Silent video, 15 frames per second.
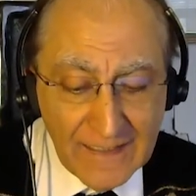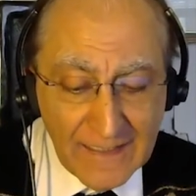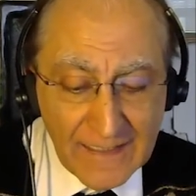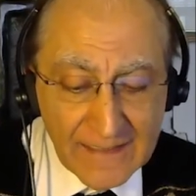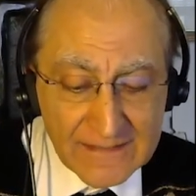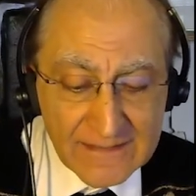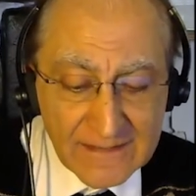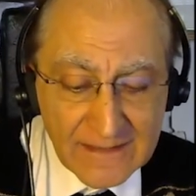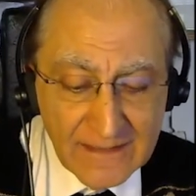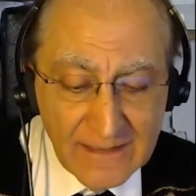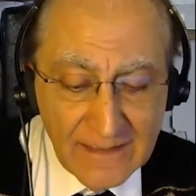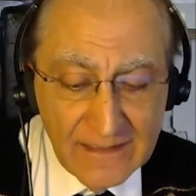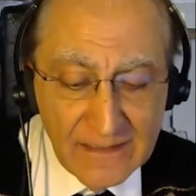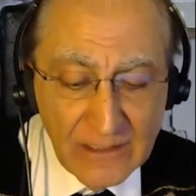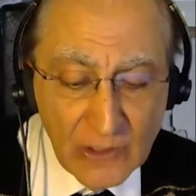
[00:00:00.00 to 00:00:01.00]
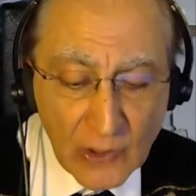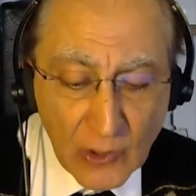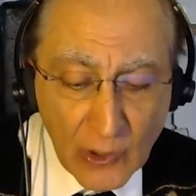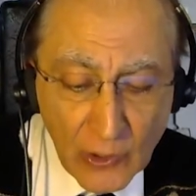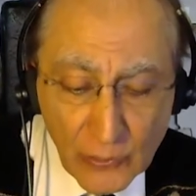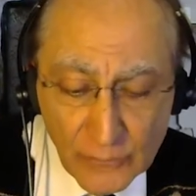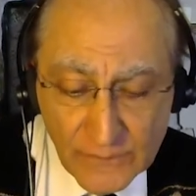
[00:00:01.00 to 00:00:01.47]
as an
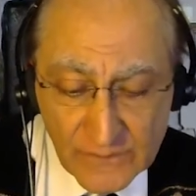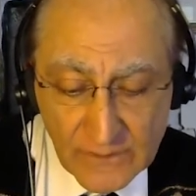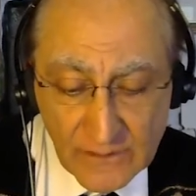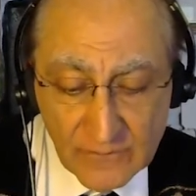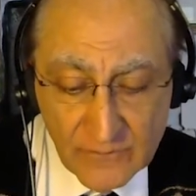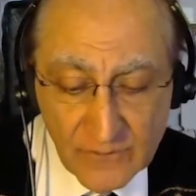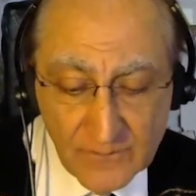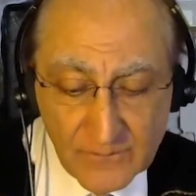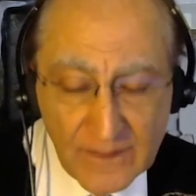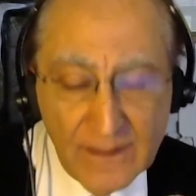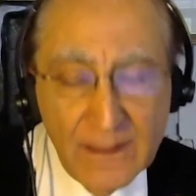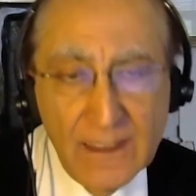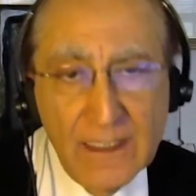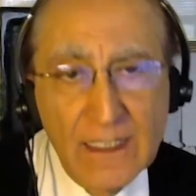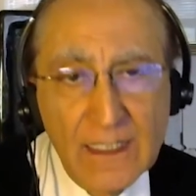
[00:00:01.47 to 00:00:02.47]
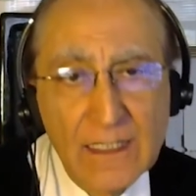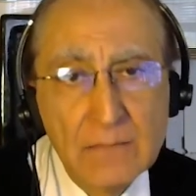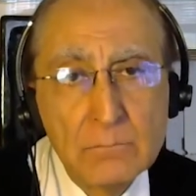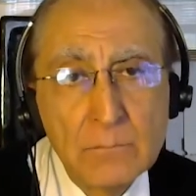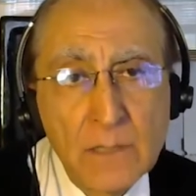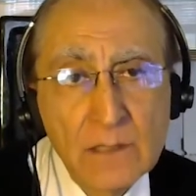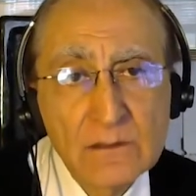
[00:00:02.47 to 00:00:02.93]
inclusive and
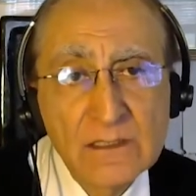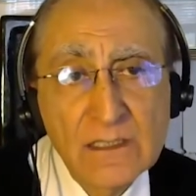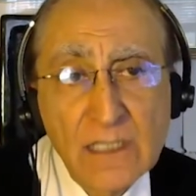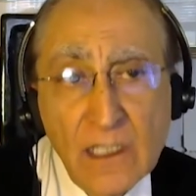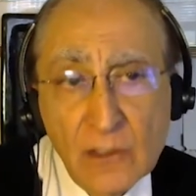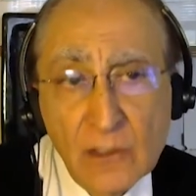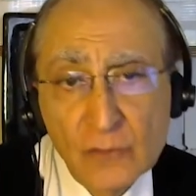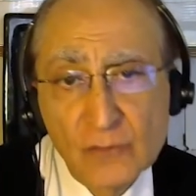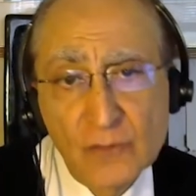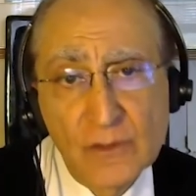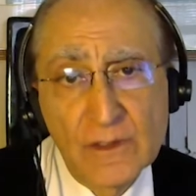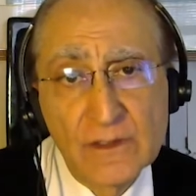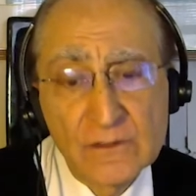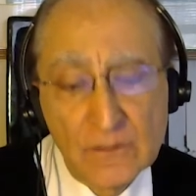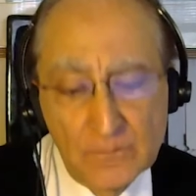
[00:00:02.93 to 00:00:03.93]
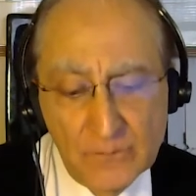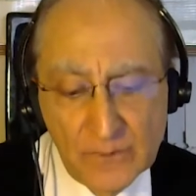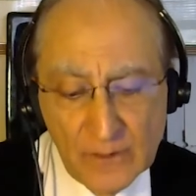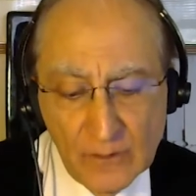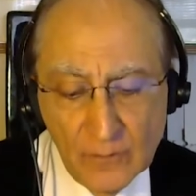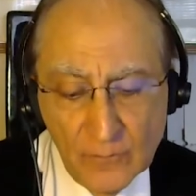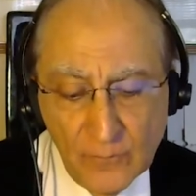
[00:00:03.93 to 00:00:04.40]
multiculturalist
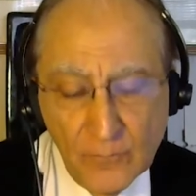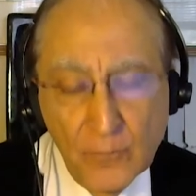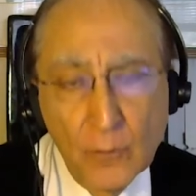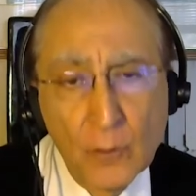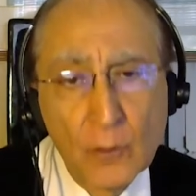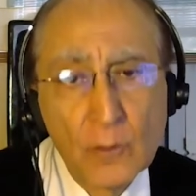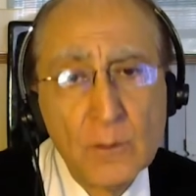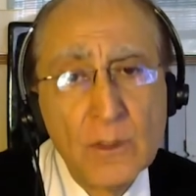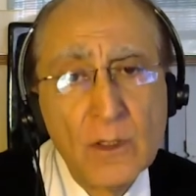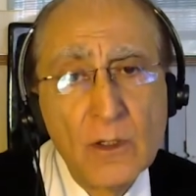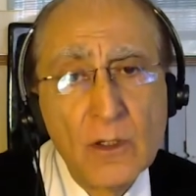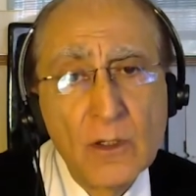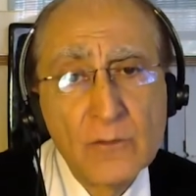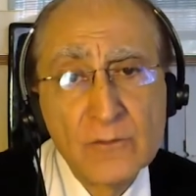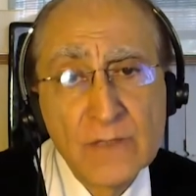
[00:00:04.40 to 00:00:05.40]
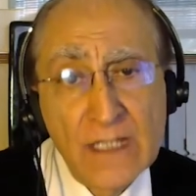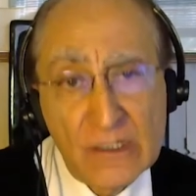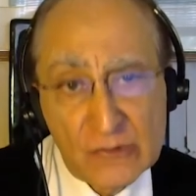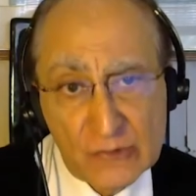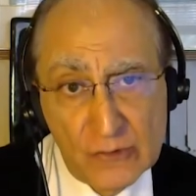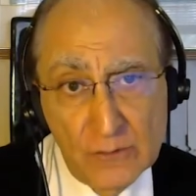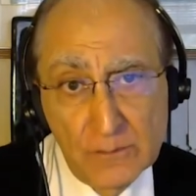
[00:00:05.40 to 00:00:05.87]
form of
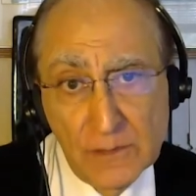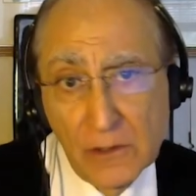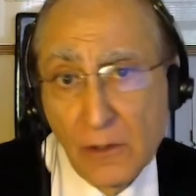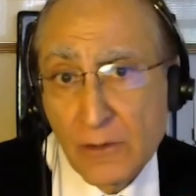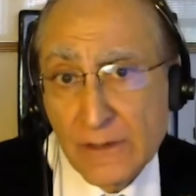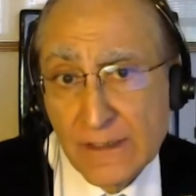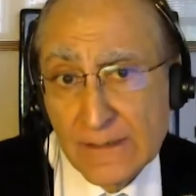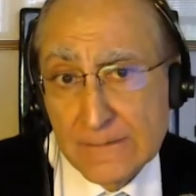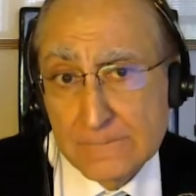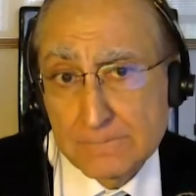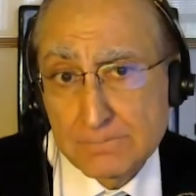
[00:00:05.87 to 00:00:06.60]
national belonging.